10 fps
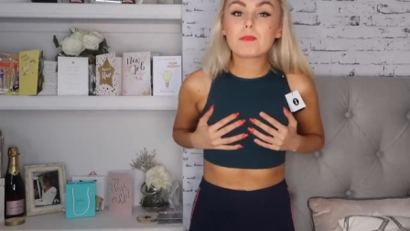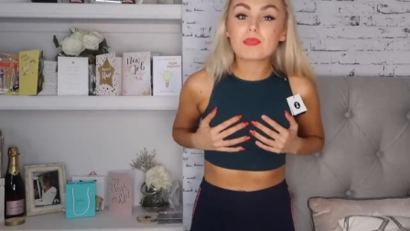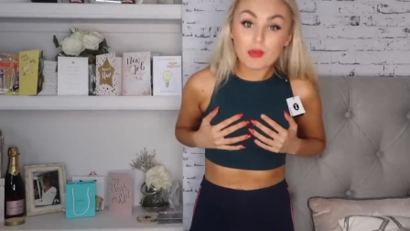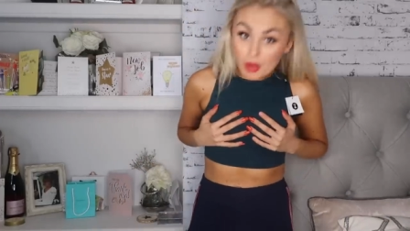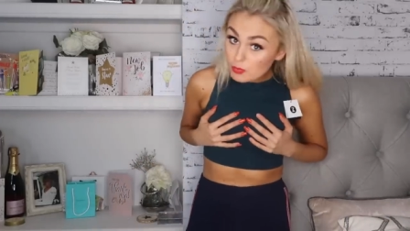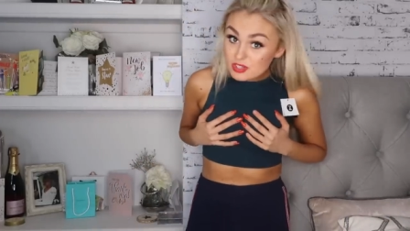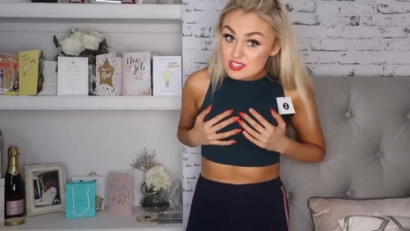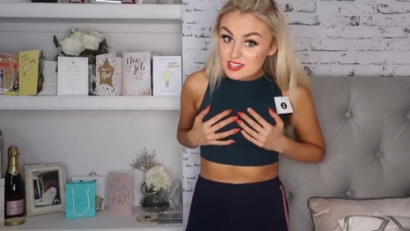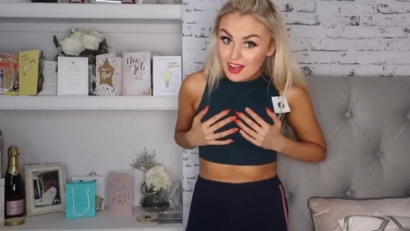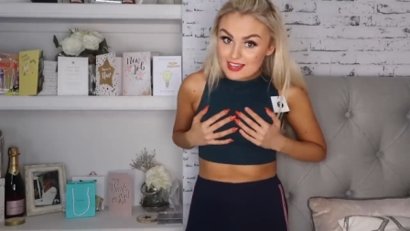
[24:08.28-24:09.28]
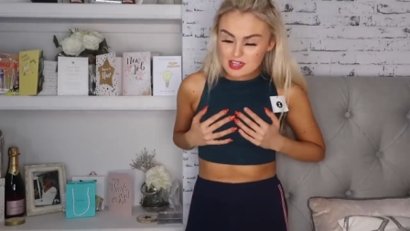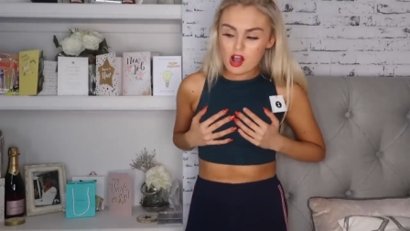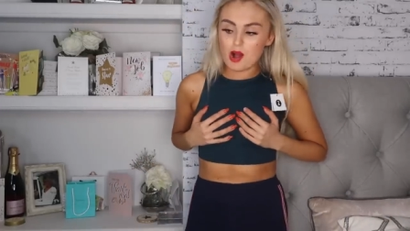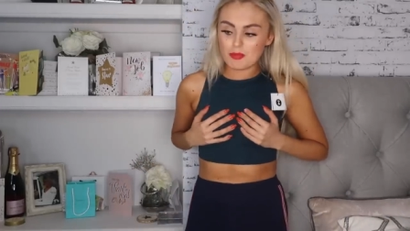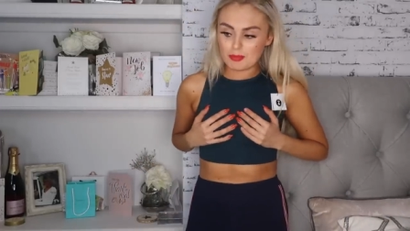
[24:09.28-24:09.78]
So I would size
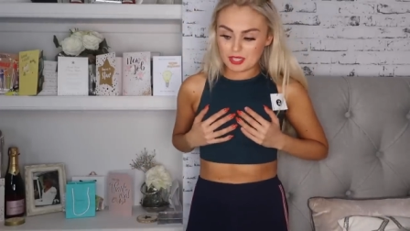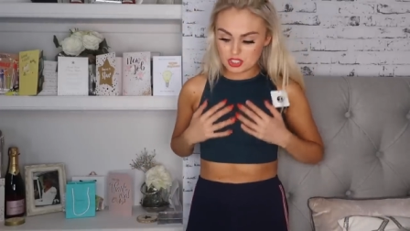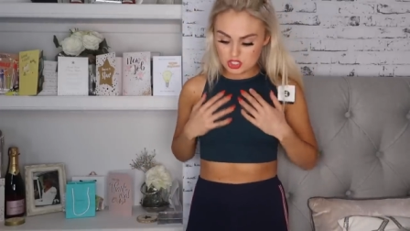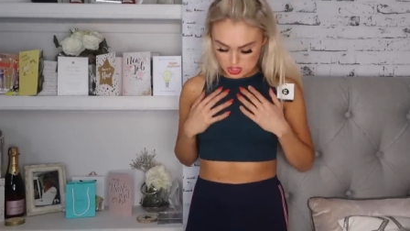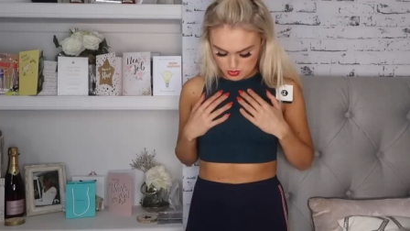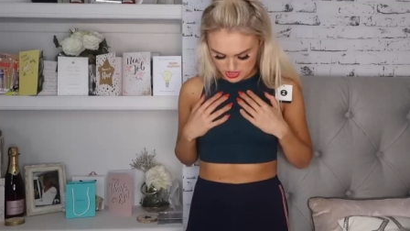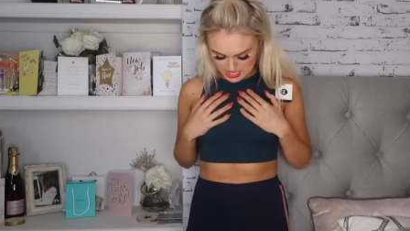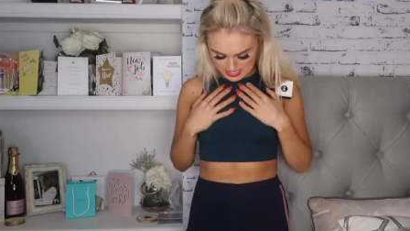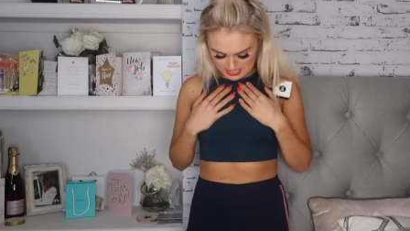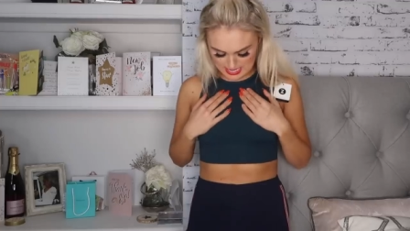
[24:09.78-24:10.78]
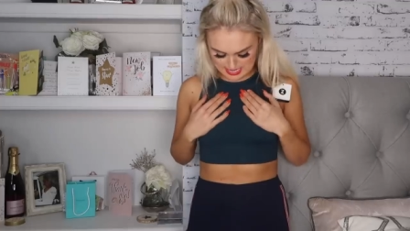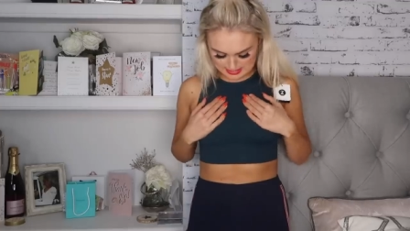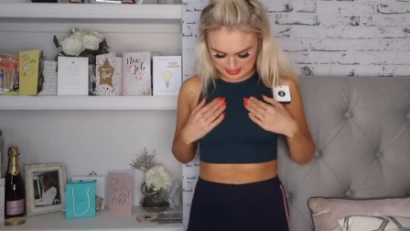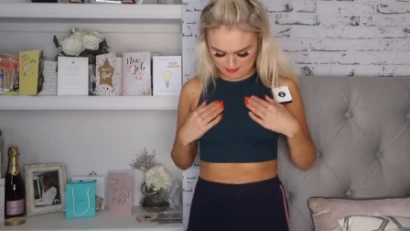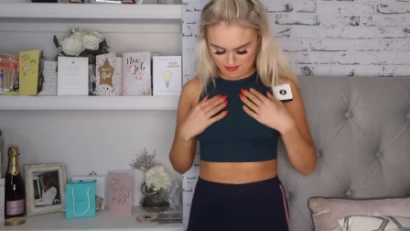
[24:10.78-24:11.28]
up, but I do think
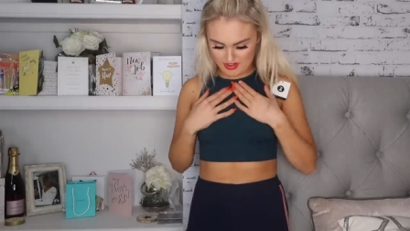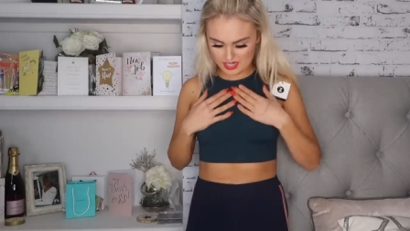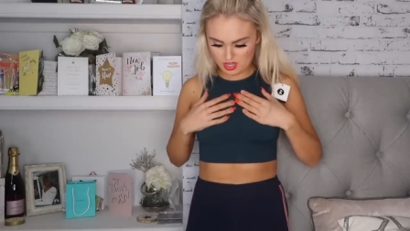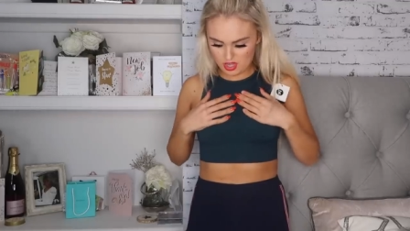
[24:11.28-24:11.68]
it's a very.